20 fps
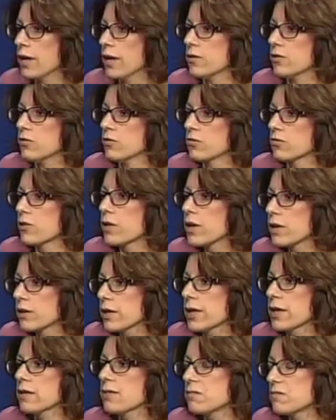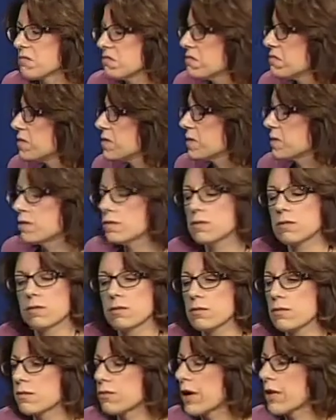is really
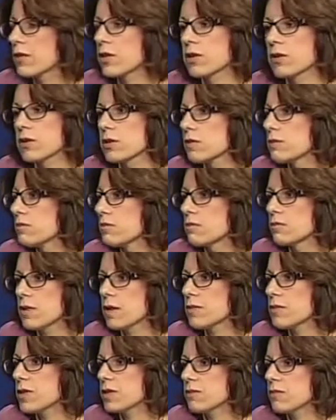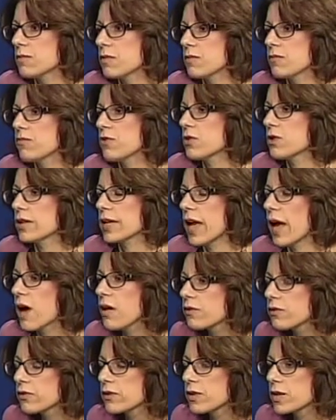very good. I mean, full of
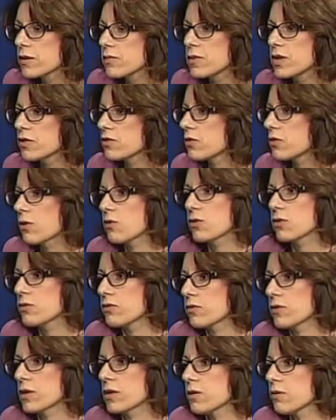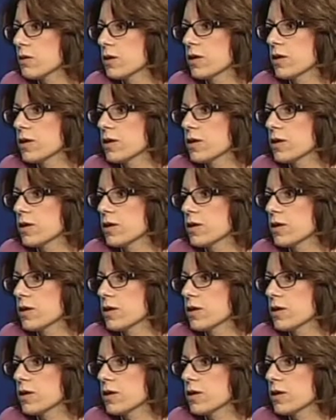calcium. It's so good for you.